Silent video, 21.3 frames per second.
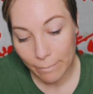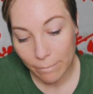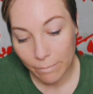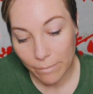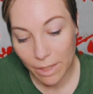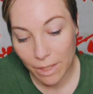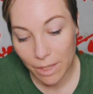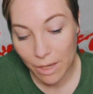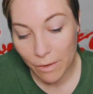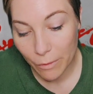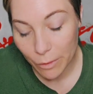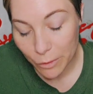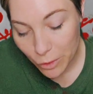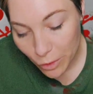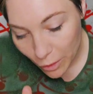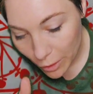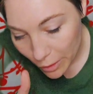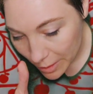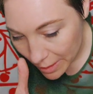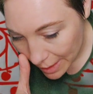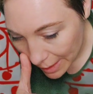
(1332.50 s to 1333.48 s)
The giver
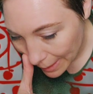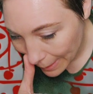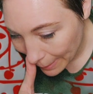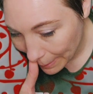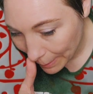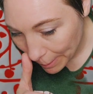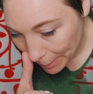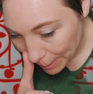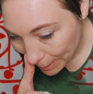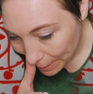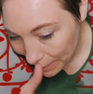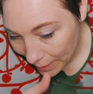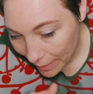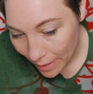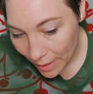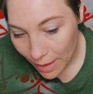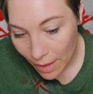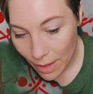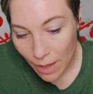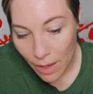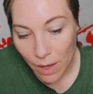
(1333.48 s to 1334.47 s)
turned to him.
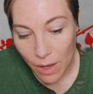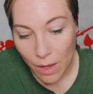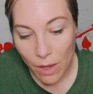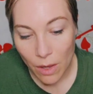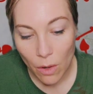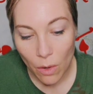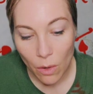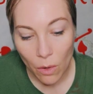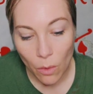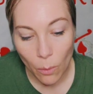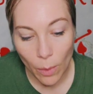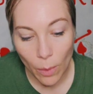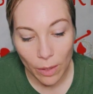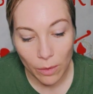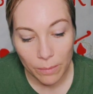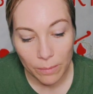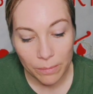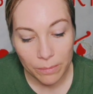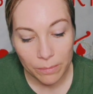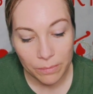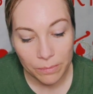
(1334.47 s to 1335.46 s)

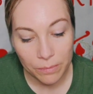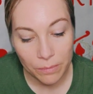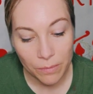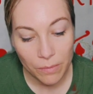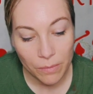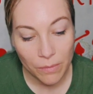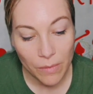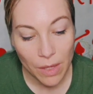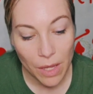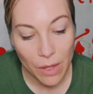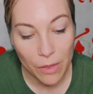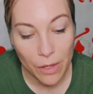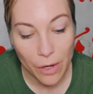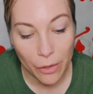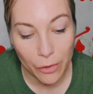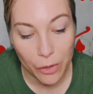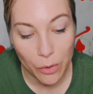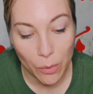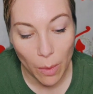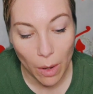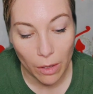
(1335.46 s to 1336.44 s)
"Well, there
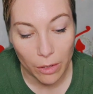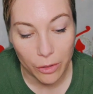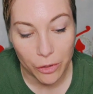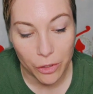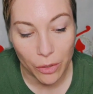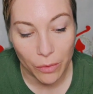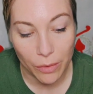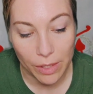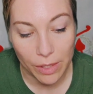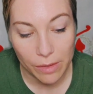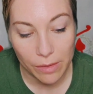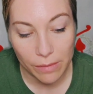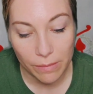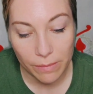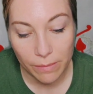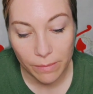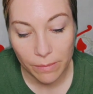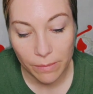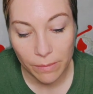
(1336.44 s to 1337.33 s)
you are, Jonas.